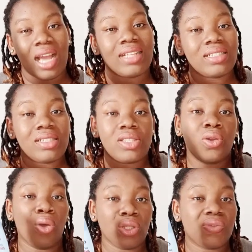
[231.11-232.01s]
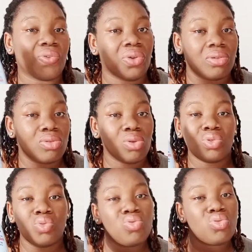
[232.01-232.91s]
and it goes for
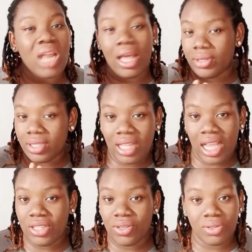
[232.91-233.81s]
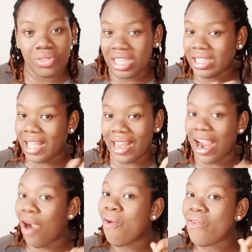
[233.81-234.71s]
2,800
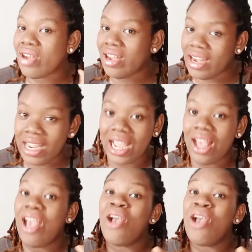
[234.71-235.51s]
naira, only